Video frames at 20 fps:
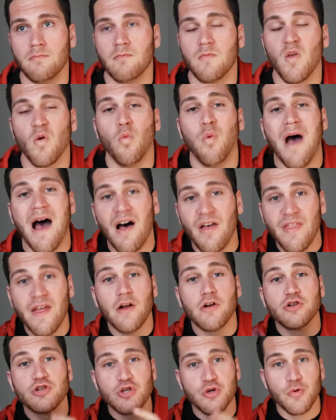while
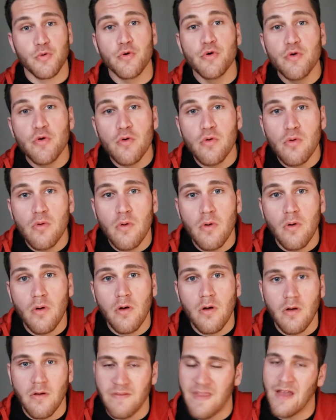they're true,
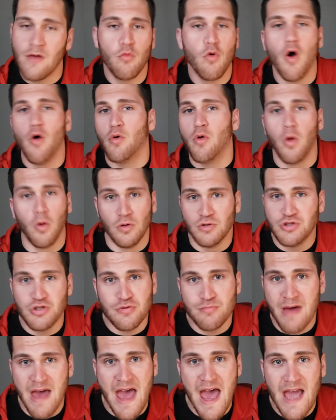they won't hold you
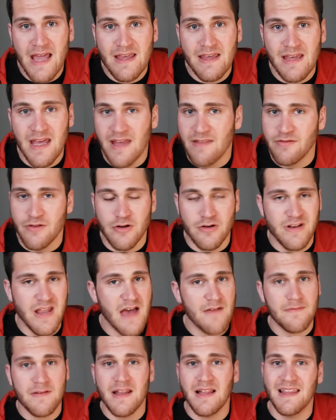back. And they're
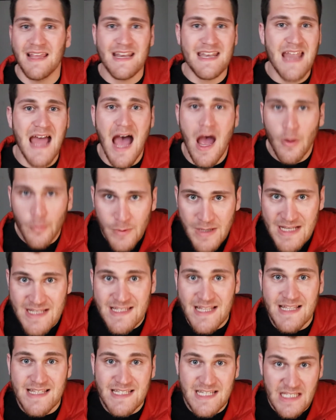definitely not
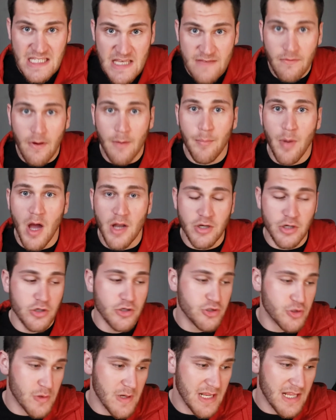reasons to give up on your
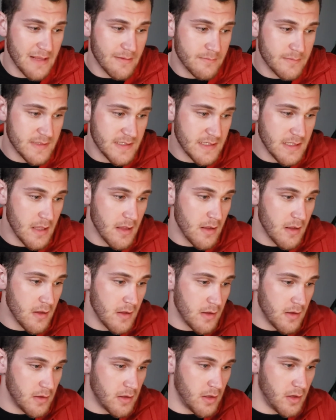dreams.
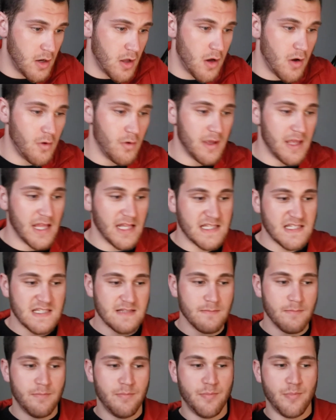You know, it's
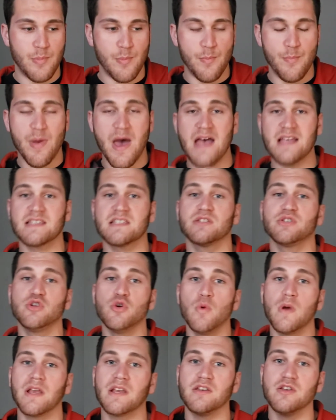best
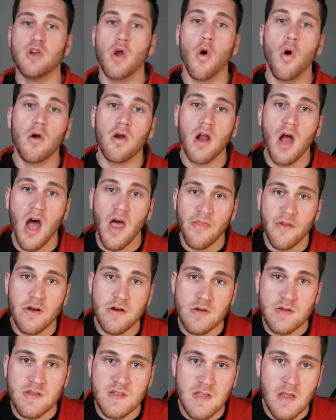to ignore
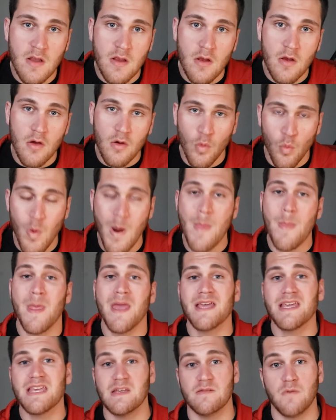others when
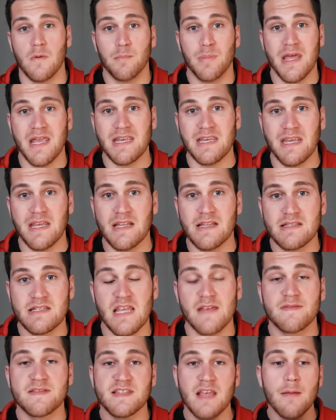they give opinions.
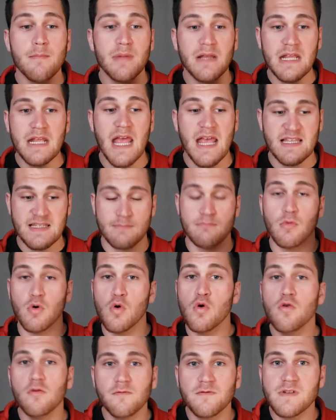If somebody has
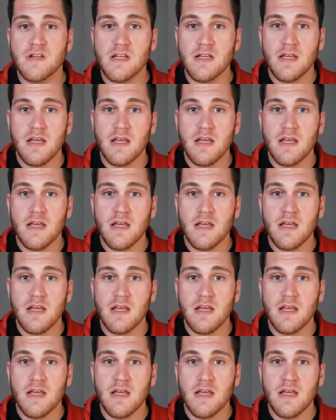moved